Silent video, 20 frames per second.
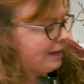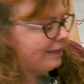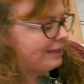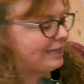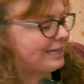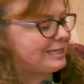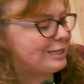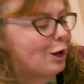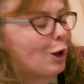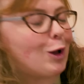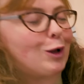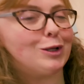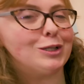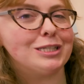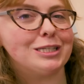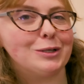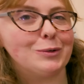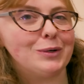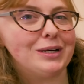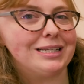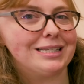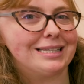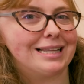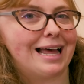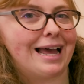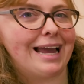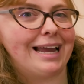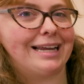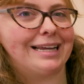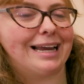This also is
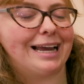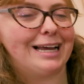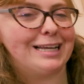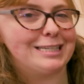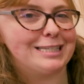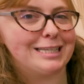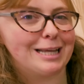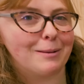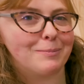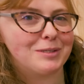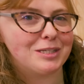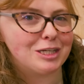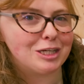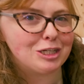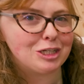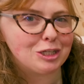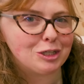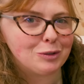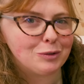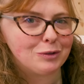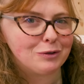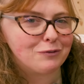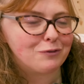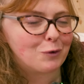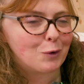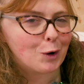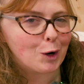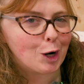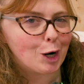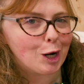like a substitute
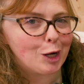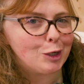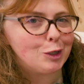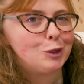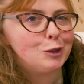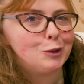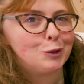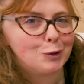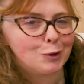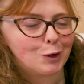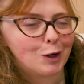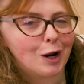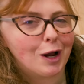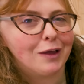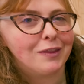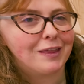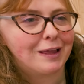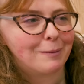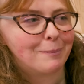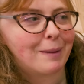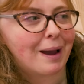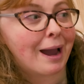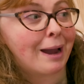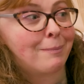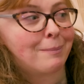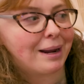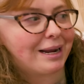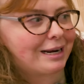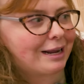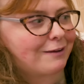for a heuchera that I
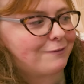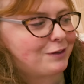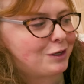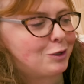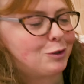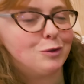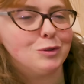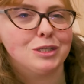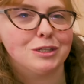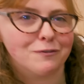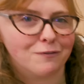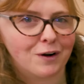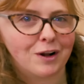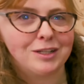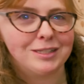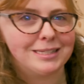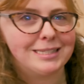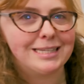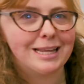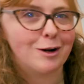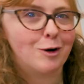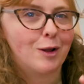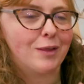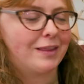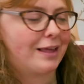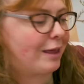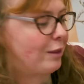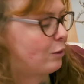might have used front and center on the